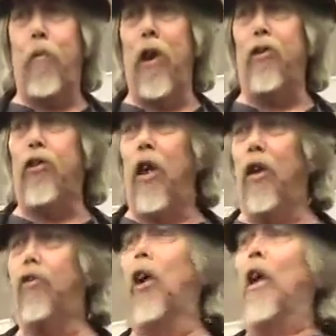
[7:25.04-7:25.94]

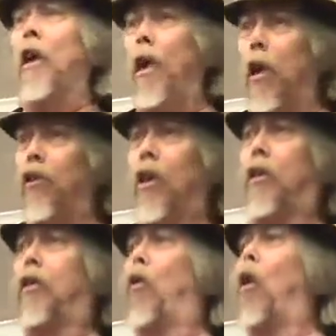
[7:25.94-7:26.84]
business in the
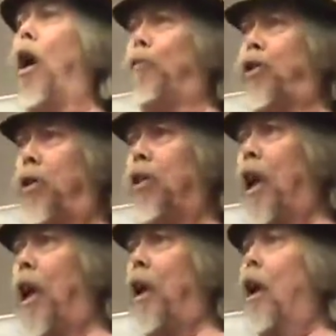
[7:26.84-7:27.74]
corruption
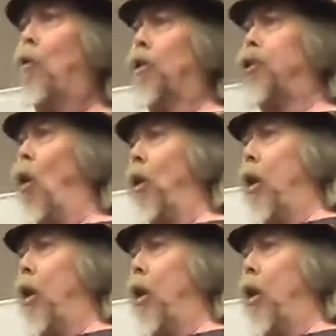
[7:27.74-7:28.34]
that was going